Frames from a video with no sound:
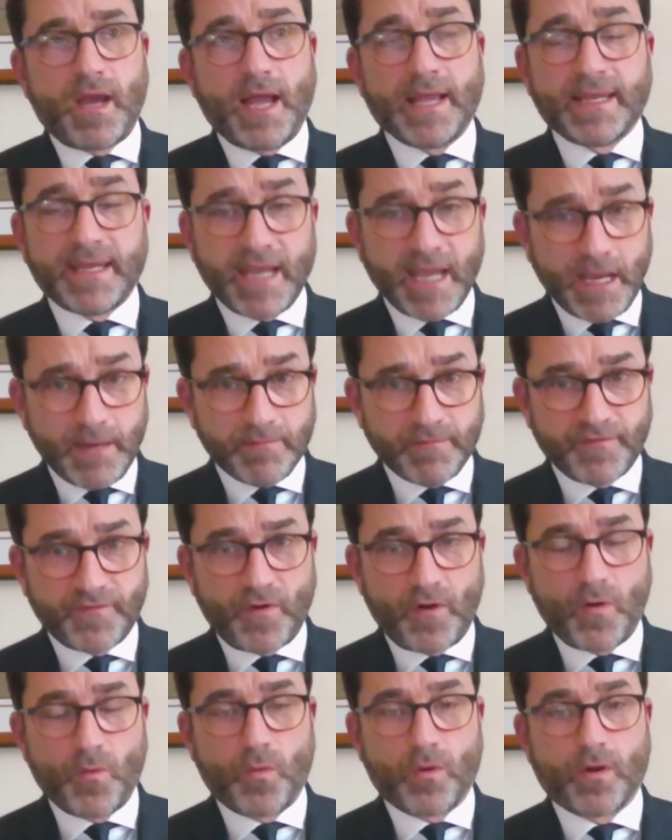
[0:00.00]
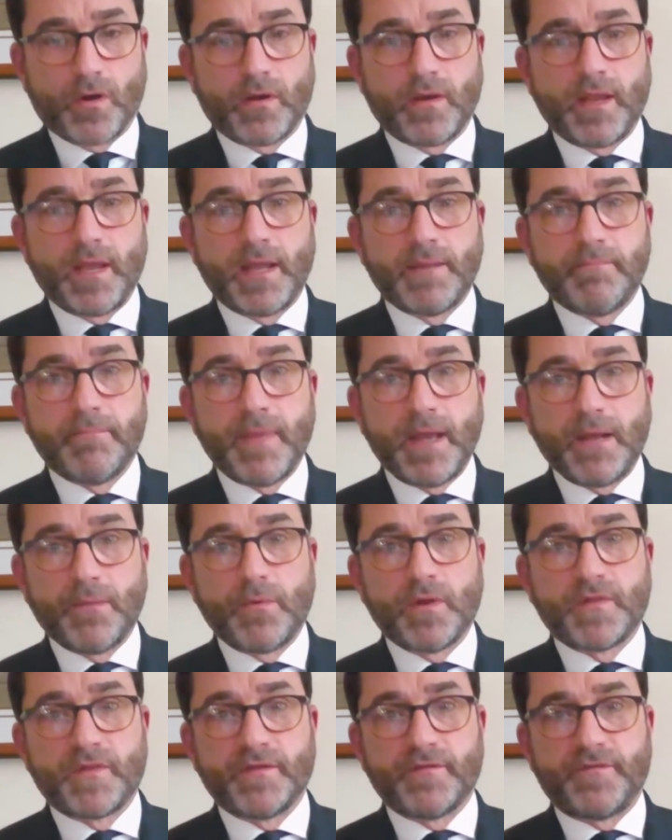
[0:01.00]
I came forward and
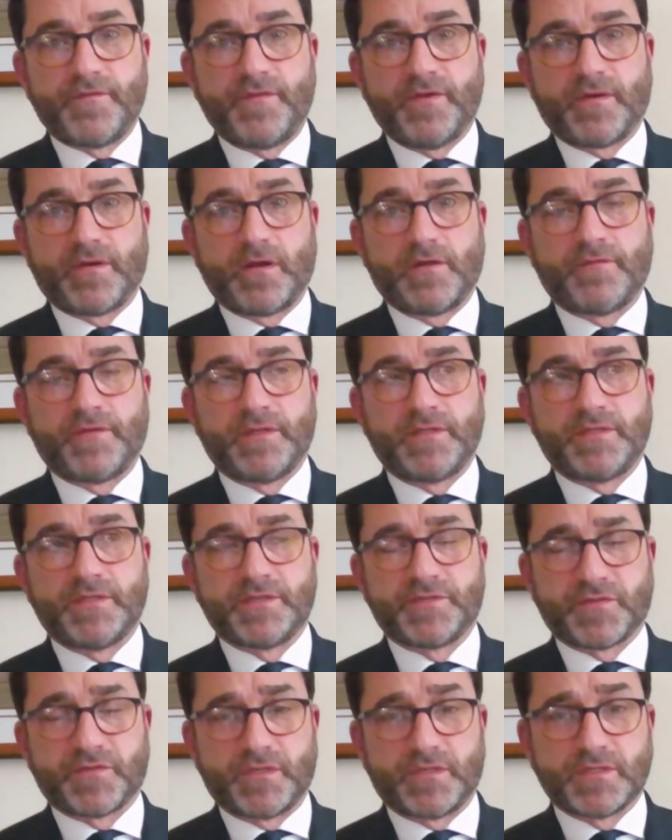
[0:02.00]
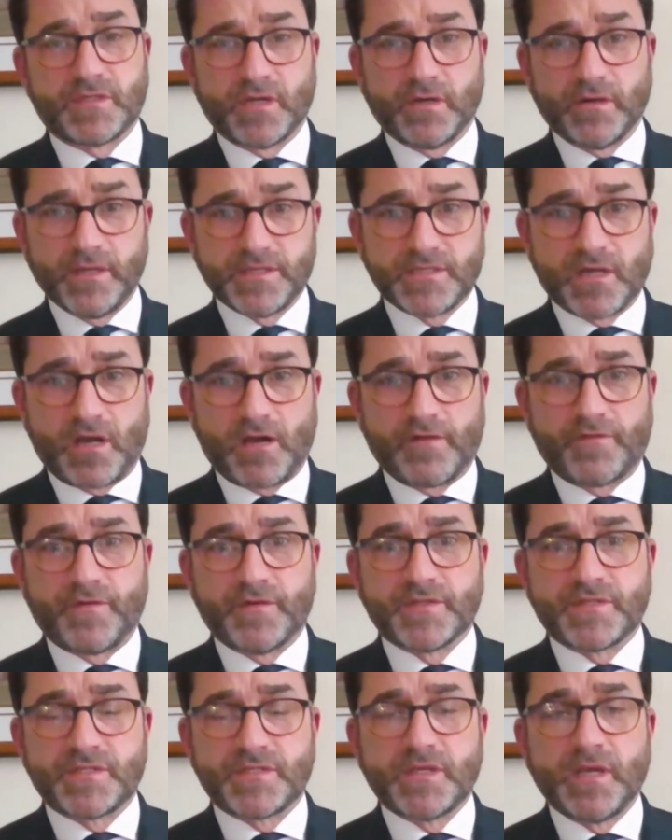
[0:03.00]
met with the Philadelphia District Attorney's
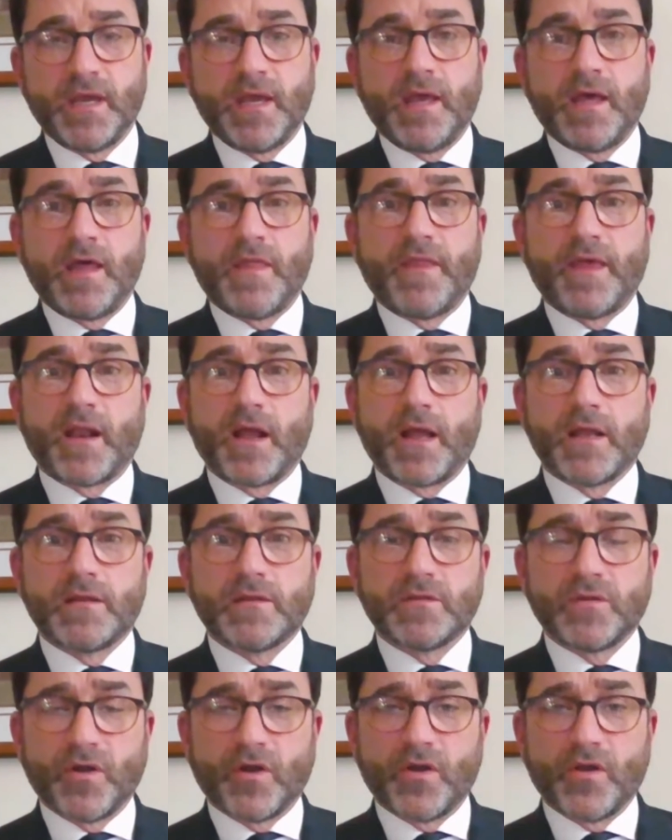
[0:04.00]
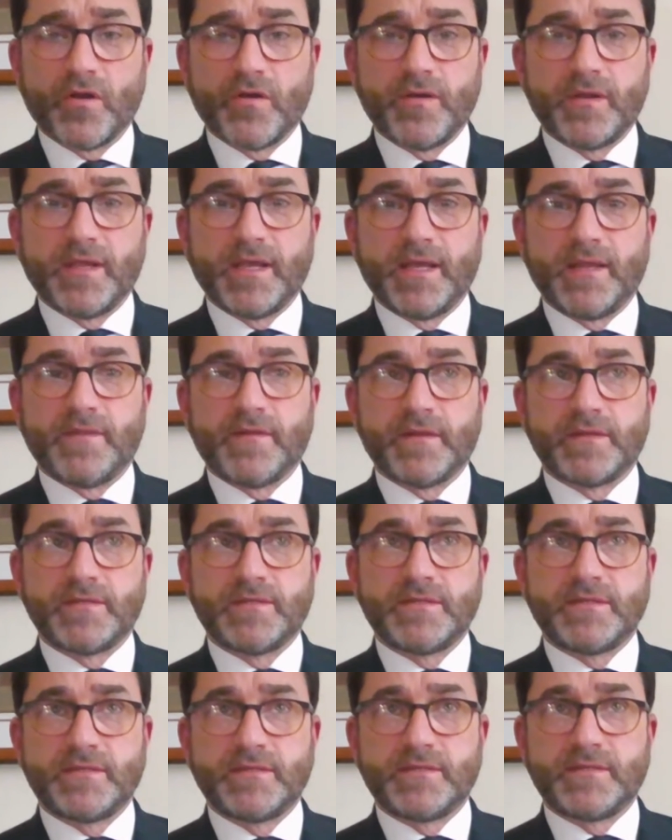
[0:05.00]
Office that I'd learned in the
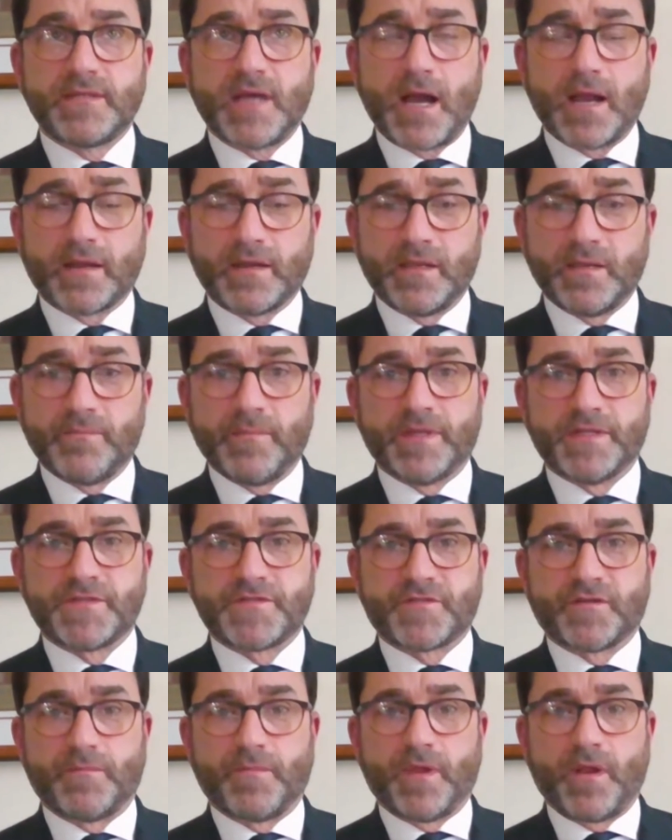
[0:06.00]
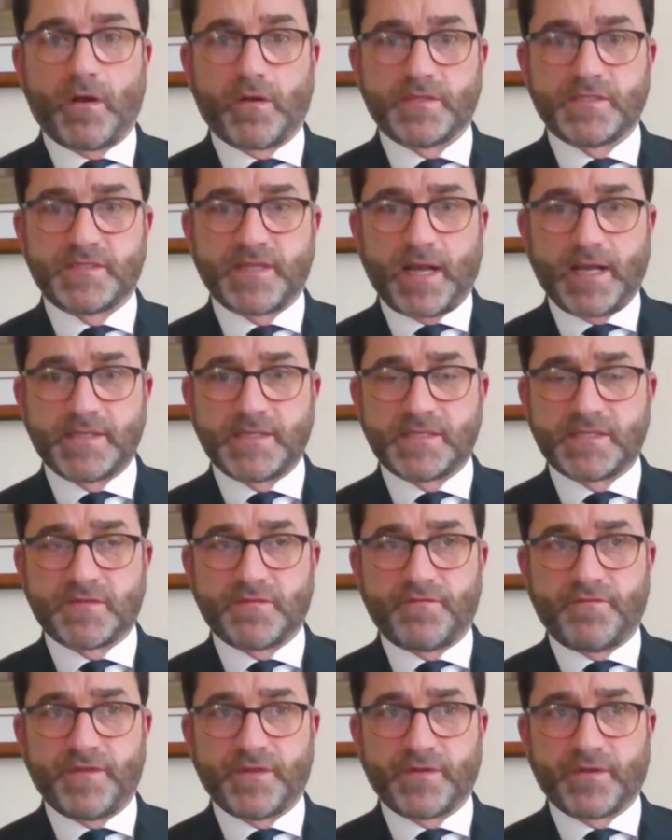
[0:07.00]
documents from the Archdiocese
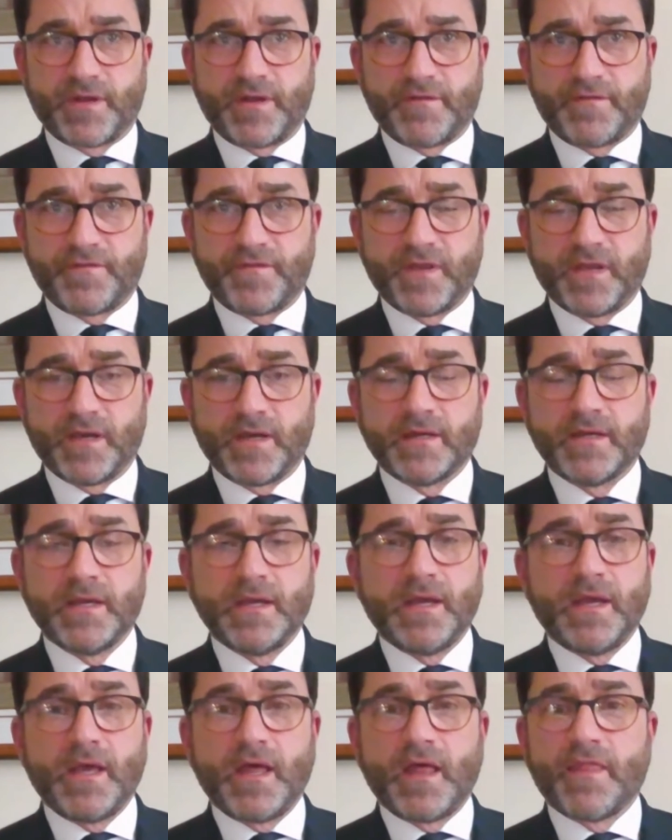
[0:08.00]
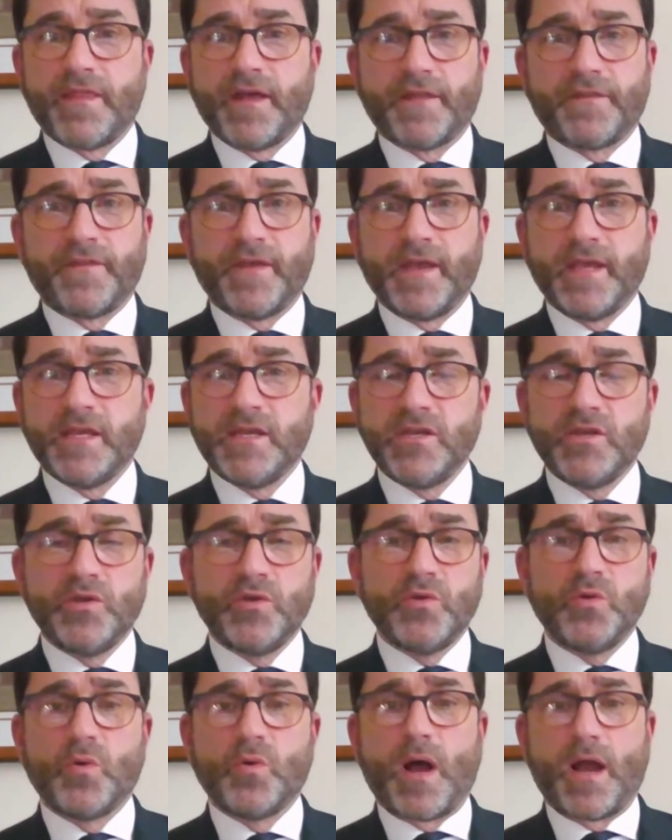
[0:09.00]
of Philadelphia that they
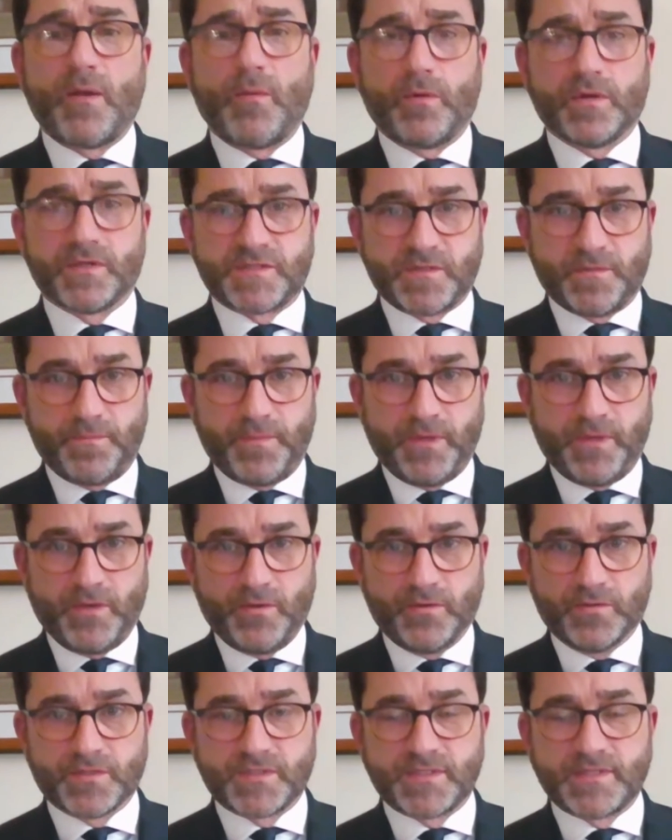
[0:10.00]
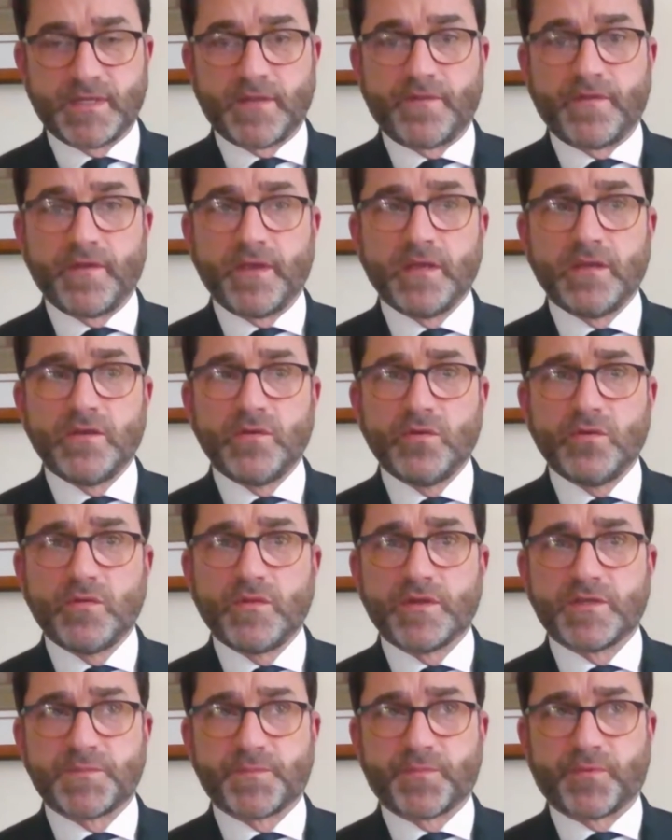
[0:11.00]
knew I was abused, that they knew
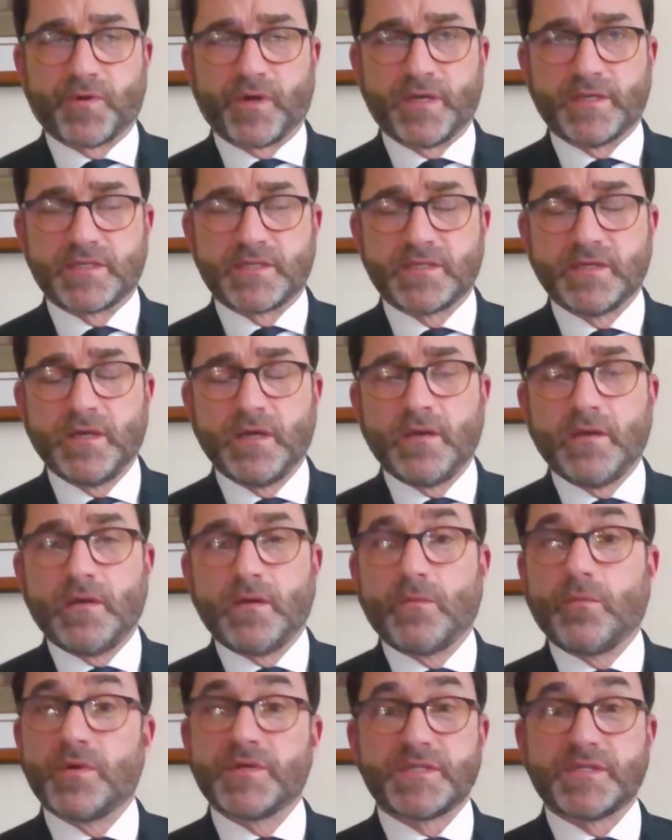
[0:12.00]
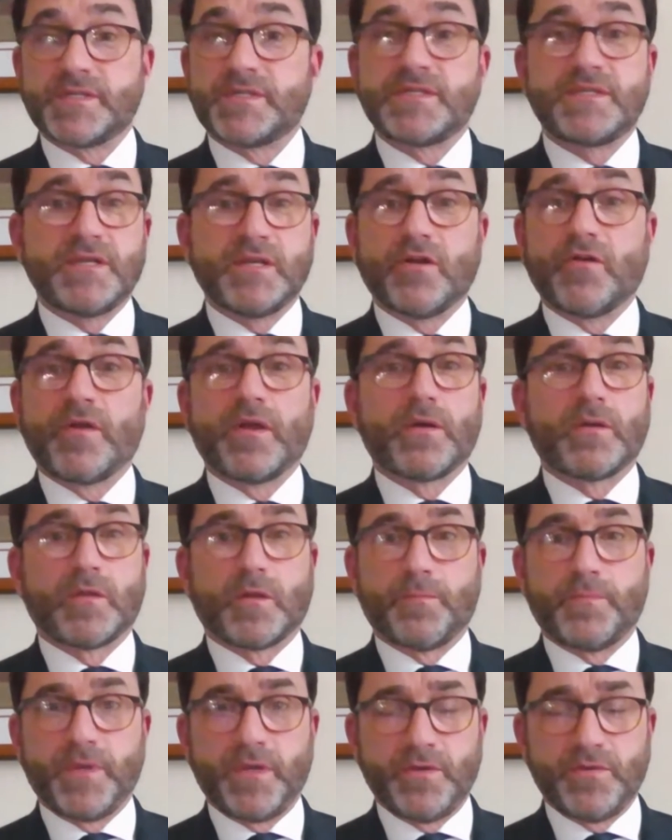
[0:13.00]
this priest was a
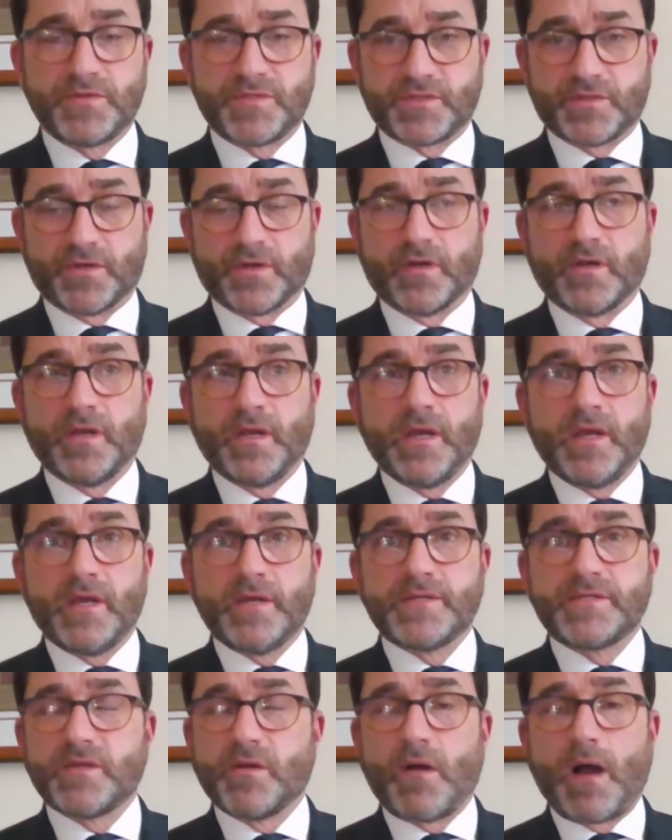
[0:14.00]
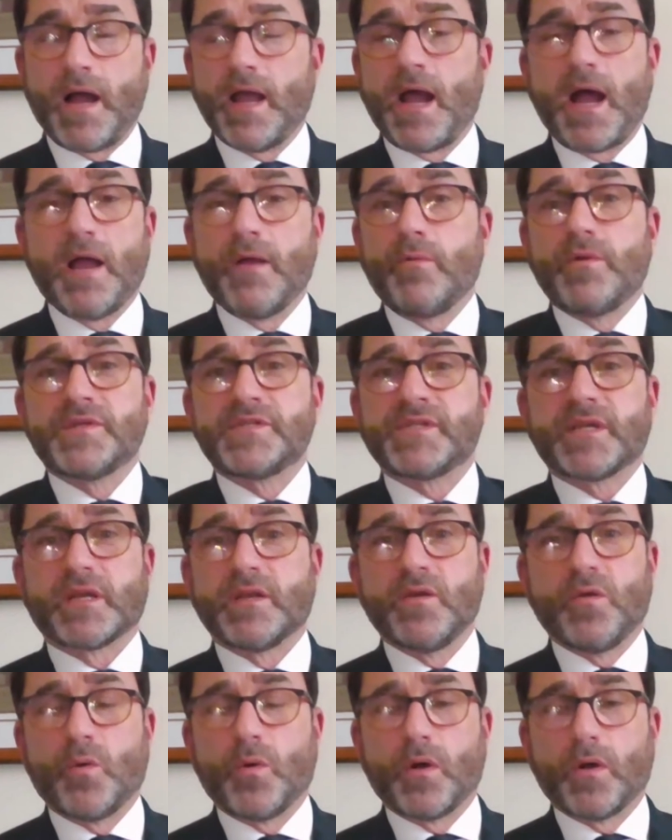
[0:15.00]
serial abuser. So I, I was
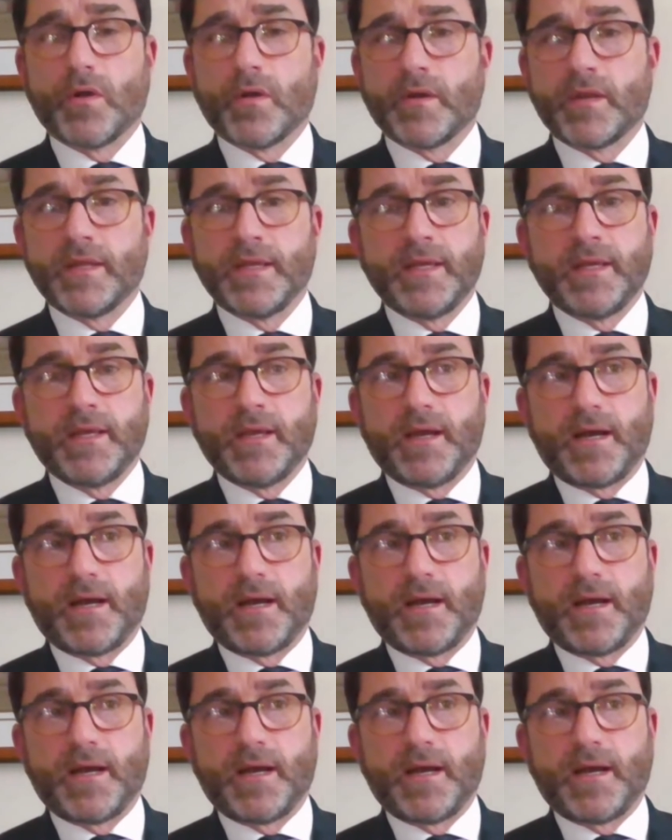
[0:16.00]
ignored.